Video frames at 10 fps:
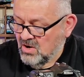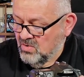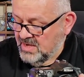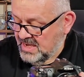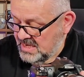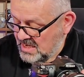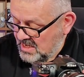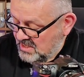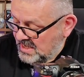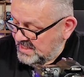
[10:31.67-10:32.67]
Okay,
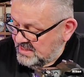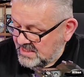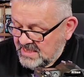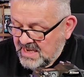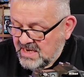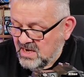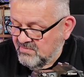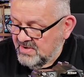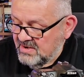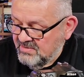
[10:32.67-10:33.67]
I think I
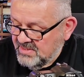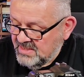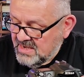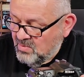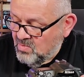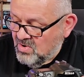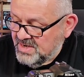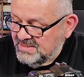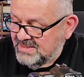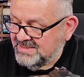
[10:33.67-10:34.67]
covered everything I
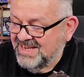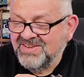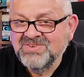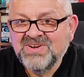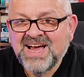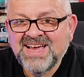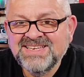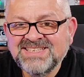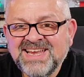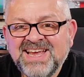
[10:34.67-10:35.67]
wanted to tell you
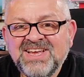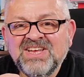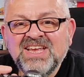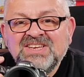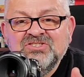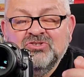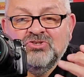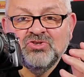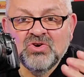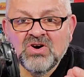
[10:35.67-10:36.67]
guys.
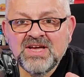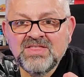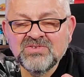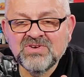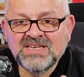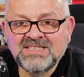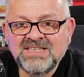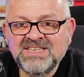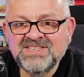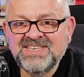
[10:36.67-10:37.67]
Enjoy the rest
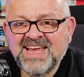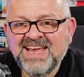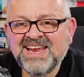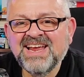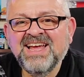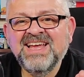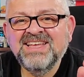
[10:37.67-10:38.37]
of your day.